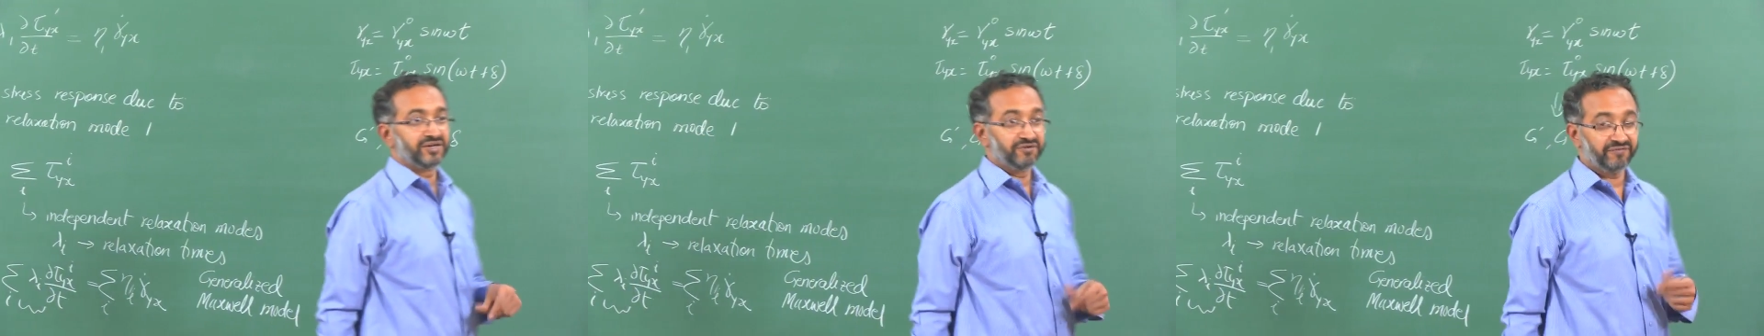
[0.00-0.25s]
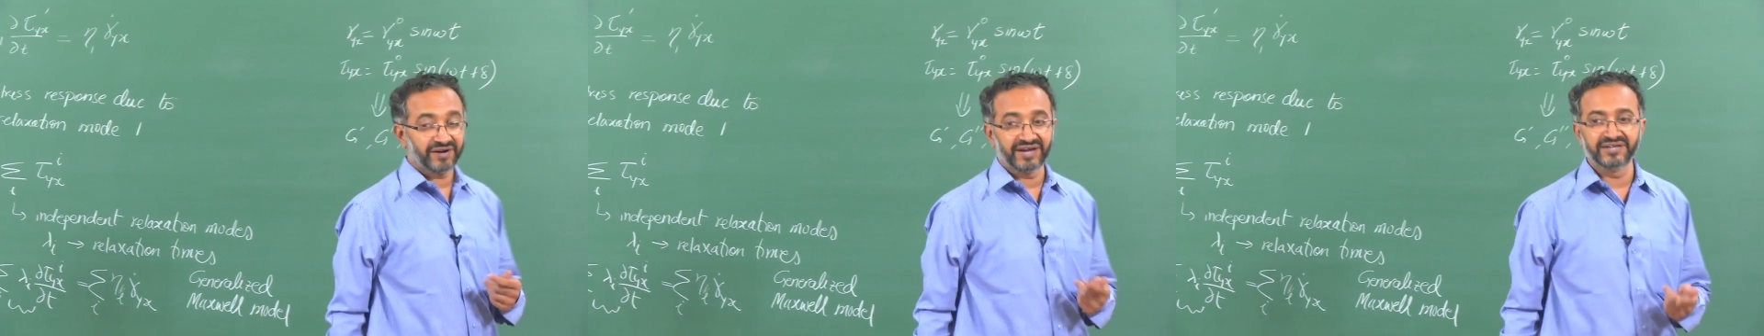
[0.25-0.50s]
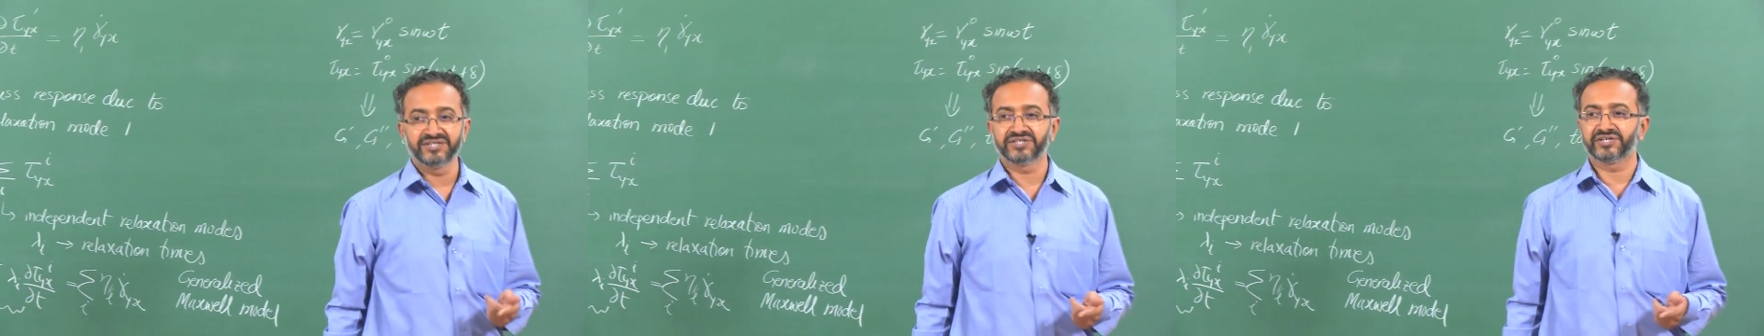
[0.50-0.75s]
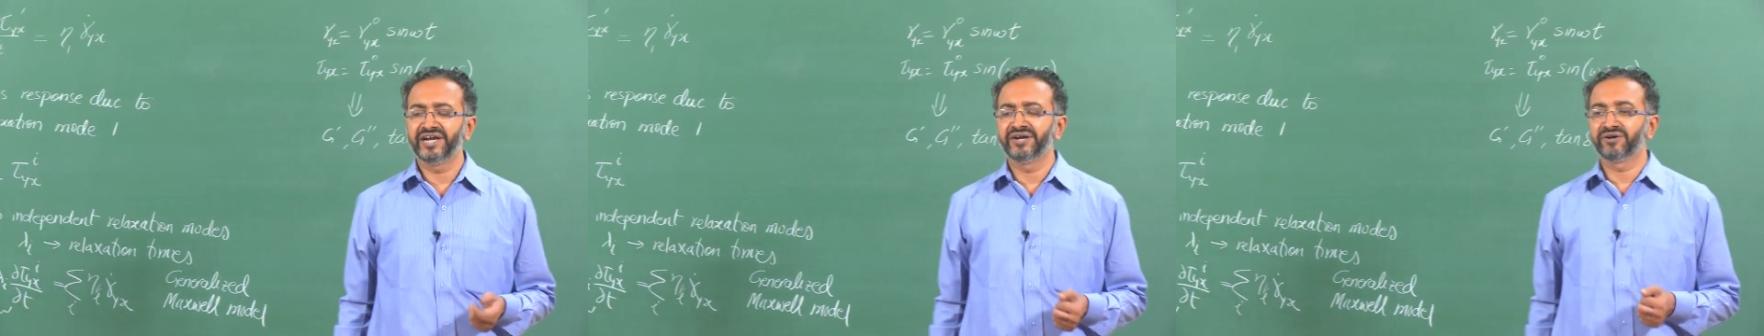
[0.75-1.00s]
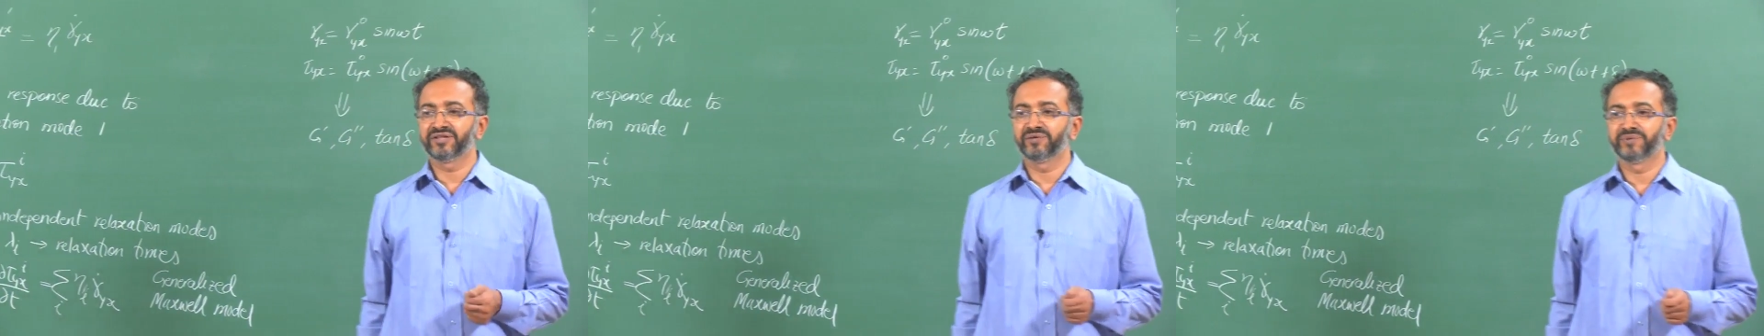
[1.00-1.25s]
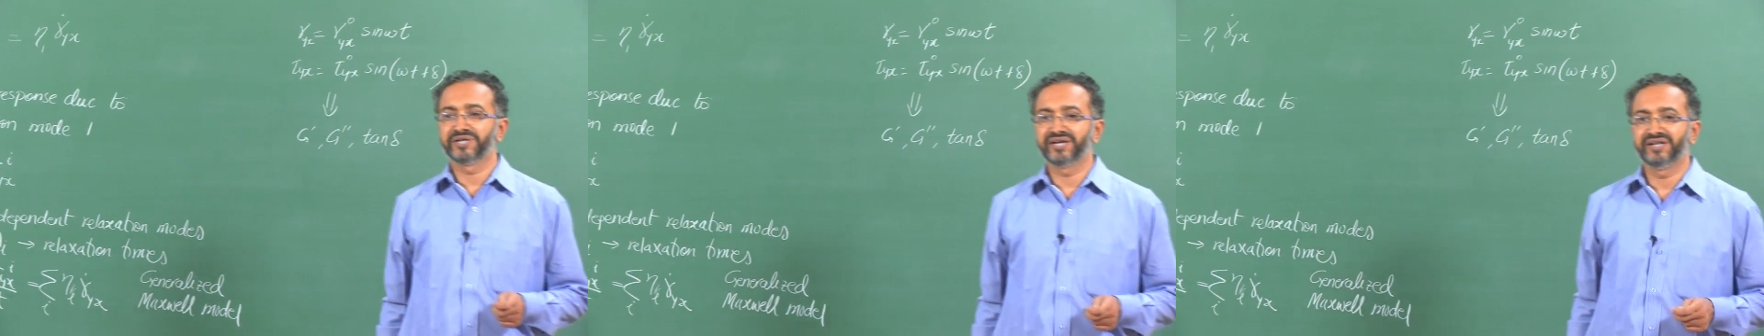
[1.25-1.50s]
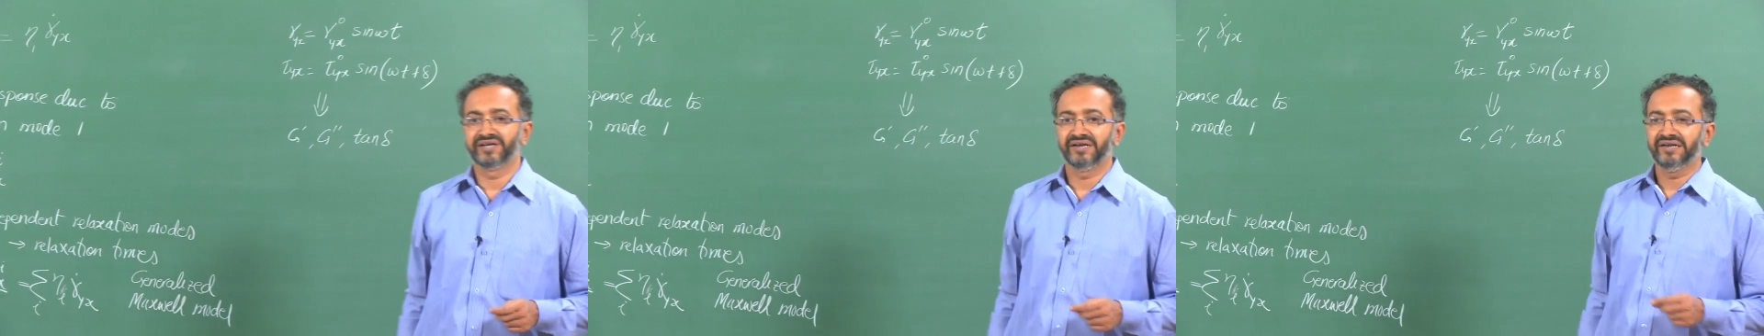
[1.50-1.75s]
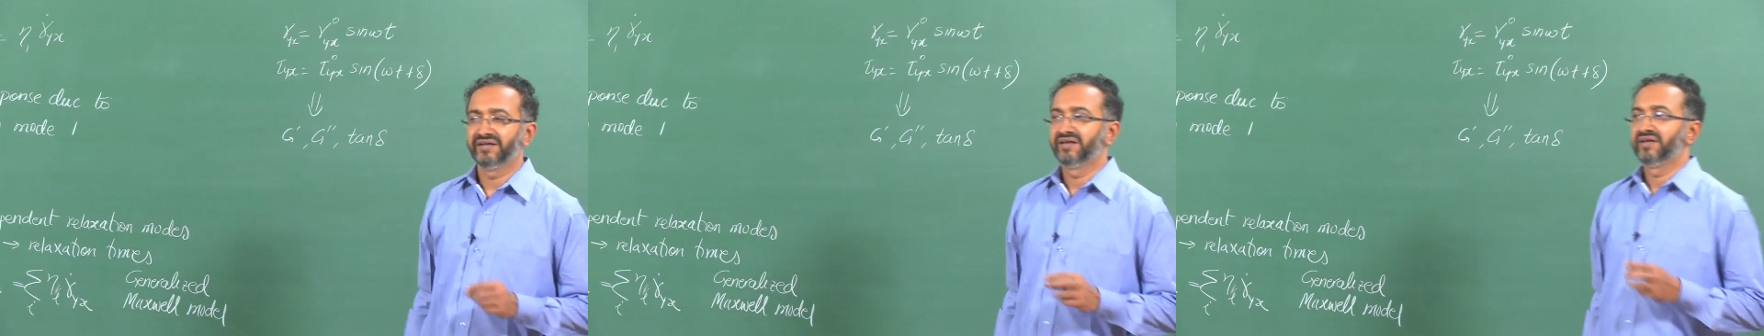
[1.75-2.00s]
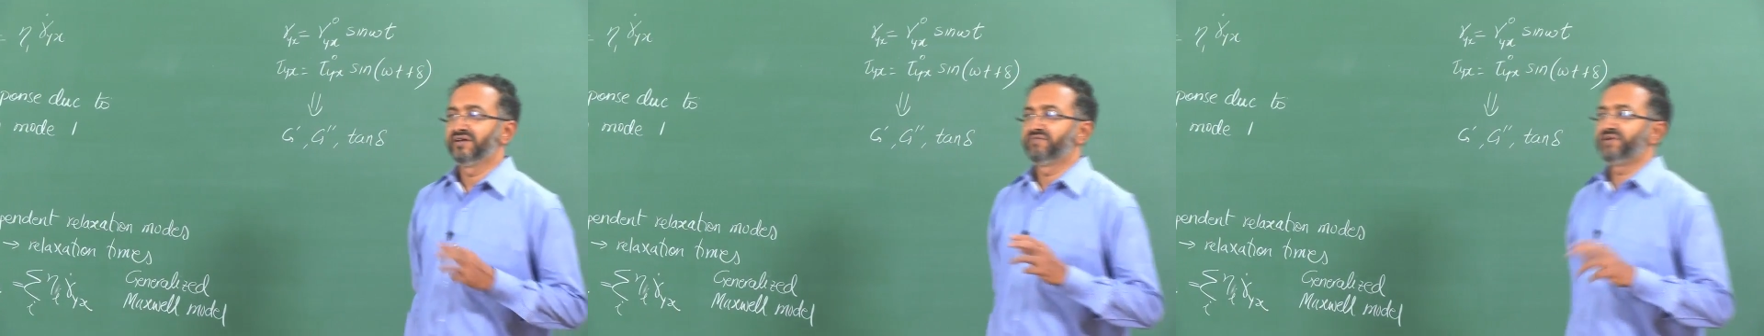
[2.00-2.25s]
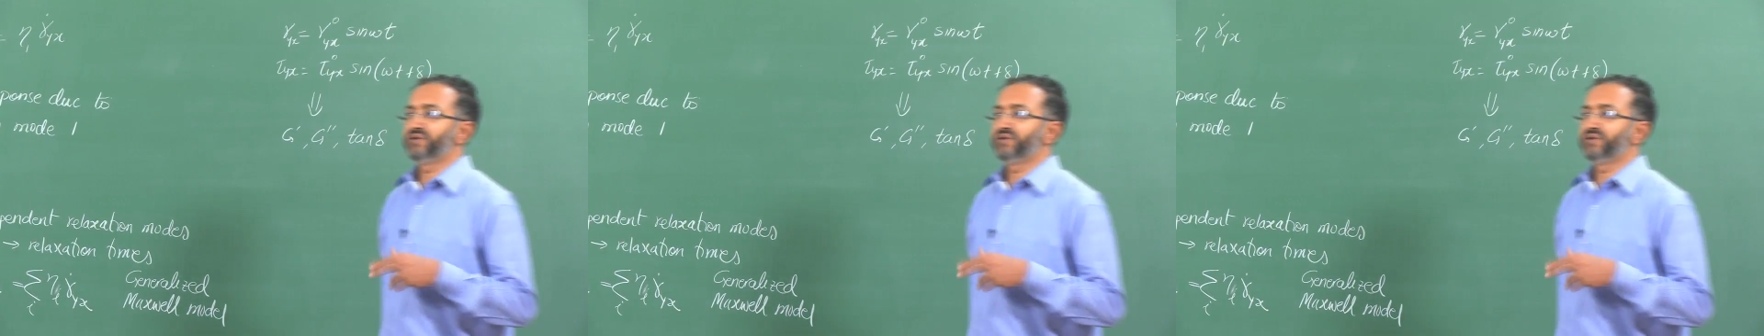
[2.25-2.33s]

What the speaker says: defined strain on the material, we